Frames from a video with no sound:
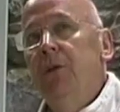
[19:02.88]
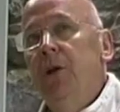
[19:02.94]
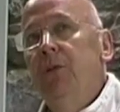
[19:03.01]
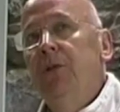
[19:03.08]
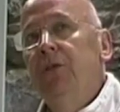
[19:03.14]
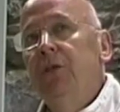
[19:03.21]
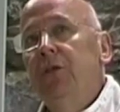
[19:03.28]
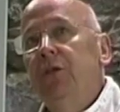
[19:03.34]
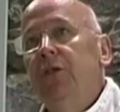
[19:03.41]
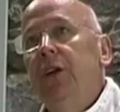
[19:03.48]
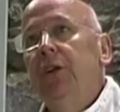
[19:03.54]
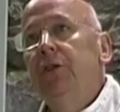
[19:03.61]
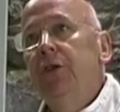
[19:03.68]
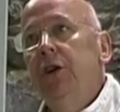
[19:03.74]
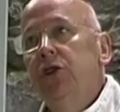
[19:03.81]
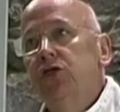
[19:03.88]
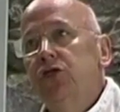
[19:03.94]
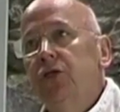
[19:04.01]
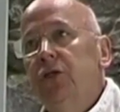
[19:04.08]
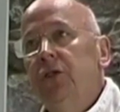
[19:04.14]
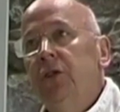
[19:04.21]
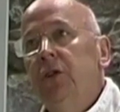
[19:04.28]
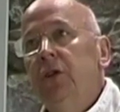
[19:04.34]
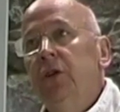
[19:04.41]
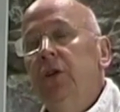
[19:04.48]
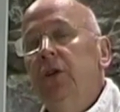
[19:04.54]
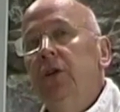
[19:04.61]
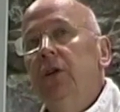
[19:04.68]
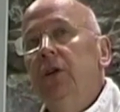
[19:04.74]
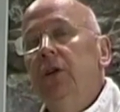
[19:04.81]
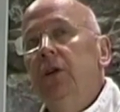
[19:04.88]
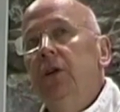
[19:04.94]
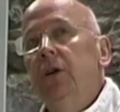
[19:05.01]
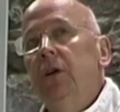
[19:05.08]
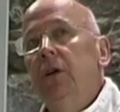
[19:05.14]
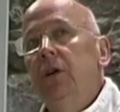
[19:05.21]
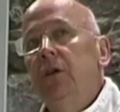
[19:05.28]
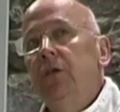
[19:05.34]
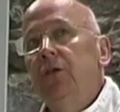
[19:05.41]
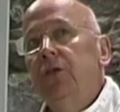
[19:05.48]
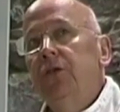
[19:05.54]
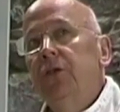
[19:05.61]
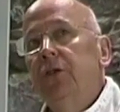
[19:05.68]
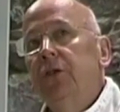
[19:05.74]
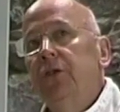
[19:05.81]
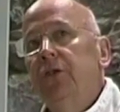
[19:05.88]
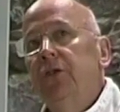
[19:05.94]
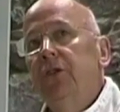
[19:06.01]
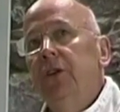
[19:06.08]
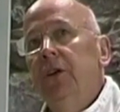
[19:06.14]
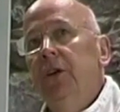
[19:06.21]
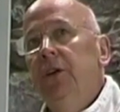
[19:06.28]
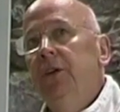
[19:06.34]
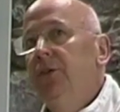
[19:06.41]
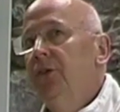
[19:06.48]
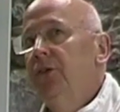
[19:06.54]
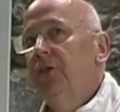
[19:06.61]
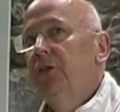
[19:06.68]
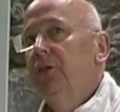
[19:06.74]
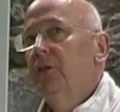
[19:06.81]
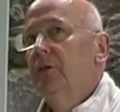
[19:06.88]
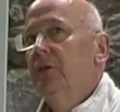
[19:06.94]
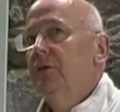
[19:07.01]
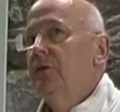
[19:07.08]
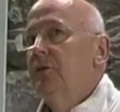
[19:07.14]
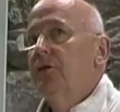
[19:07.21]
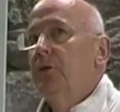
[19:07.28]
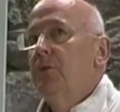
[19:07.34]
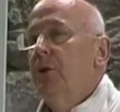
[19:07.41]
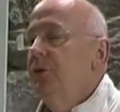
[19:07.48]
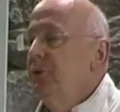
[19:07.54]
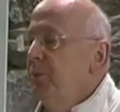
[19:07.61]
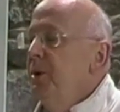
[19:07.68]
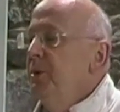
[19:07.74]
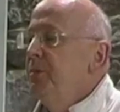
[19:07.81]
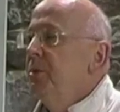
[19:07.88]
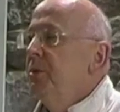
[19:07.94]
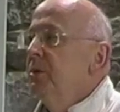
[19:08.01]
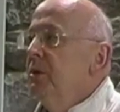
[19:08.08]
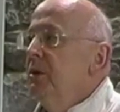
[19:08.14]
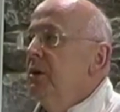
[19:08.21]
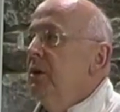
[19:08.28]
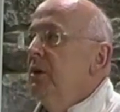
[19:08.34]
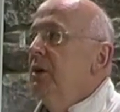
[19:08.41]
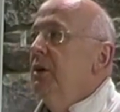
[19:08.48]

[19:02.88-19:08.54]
moment of the veneration of the cross is, for most people,